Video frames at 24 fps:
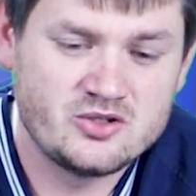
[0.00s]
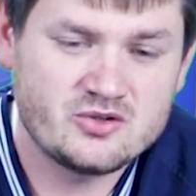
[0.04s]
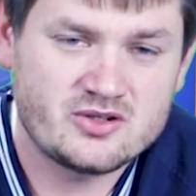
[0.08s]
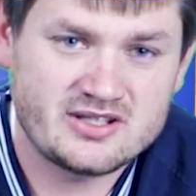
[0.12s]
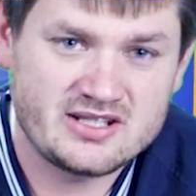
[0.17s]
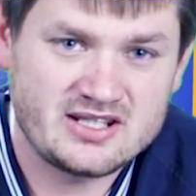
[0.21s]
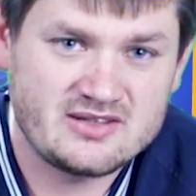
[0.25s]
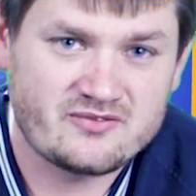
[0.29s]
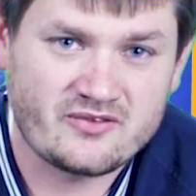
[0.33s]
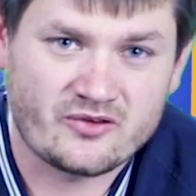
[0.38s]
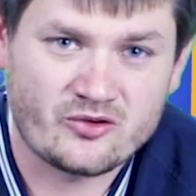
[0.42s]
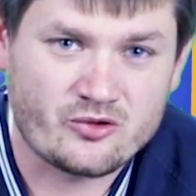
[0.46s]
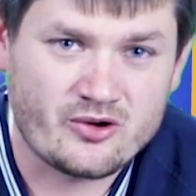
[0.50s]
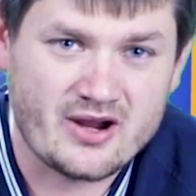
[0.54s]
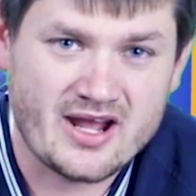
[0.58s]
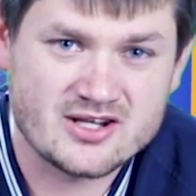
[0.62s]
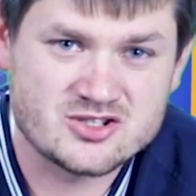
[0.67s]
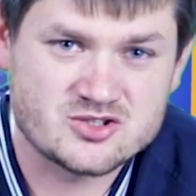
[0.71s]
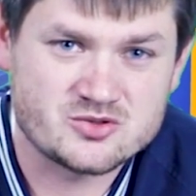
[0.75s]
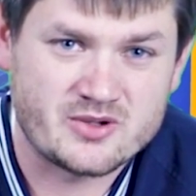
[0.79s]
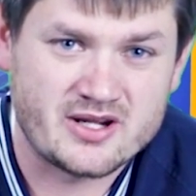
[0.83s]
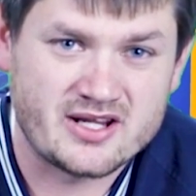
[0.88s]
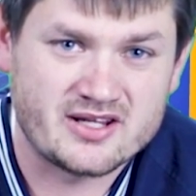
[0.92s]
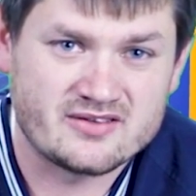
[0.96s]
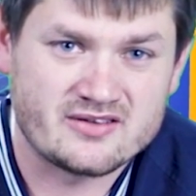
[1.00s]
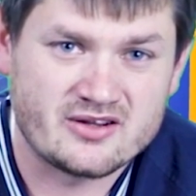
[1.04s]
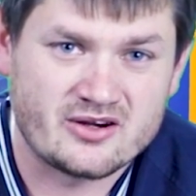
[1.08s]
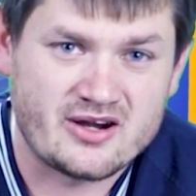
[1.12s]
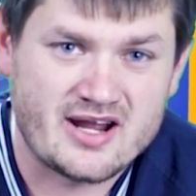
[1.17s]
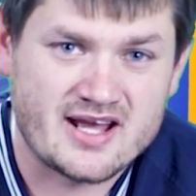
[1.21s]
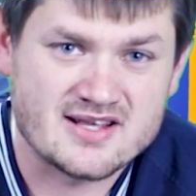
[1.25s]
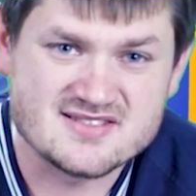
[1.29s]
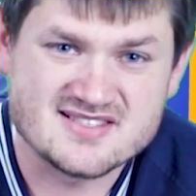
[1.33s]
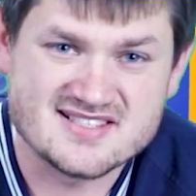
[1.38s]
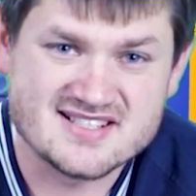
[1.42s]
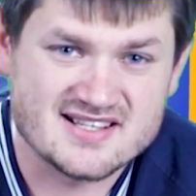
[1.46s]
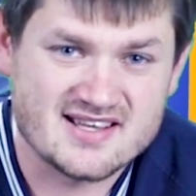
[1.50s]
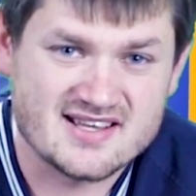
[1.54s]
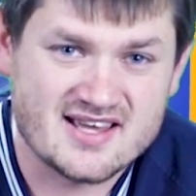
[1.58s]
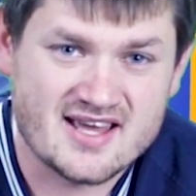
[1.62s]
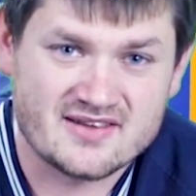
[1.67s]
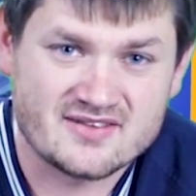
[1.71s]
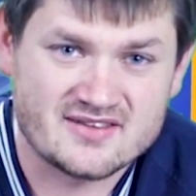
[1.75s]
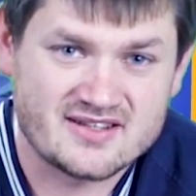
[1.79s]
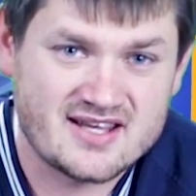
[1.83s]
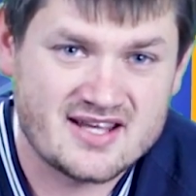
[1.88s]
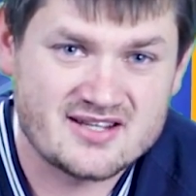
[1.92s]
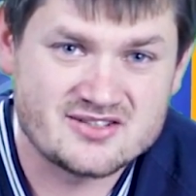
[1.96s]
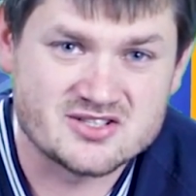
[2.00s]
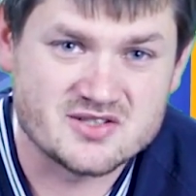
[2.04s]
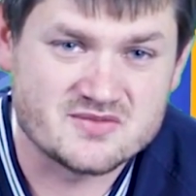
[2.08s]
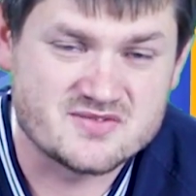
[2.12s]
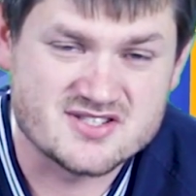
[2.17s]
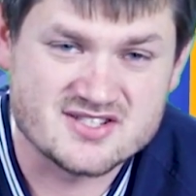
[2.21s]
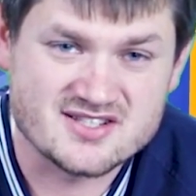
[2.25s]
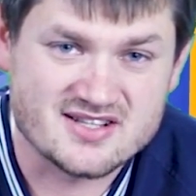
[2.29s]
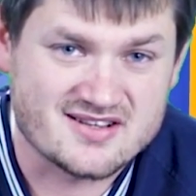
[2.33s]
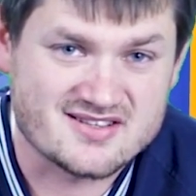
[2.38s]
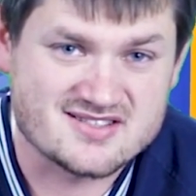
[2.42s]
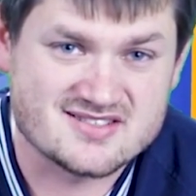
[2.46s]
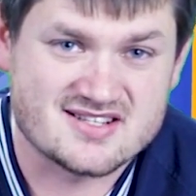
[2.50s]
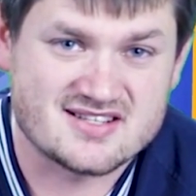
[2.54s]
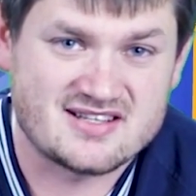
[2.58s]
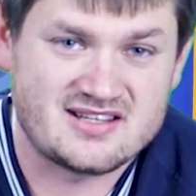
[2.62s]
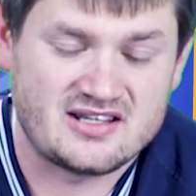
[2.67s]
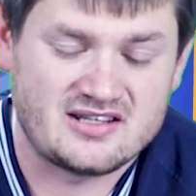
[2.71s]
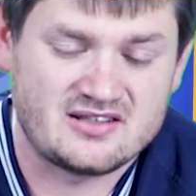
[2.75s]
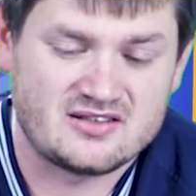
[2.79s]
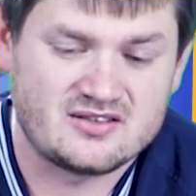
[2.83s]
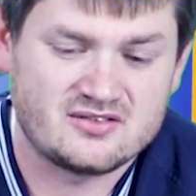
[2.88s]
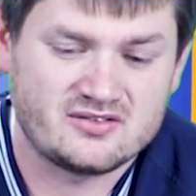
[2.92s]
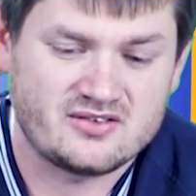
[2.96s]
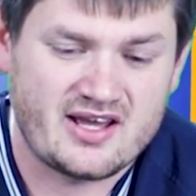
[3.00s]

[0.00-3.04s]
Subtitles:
can even graduate there at the age of 16.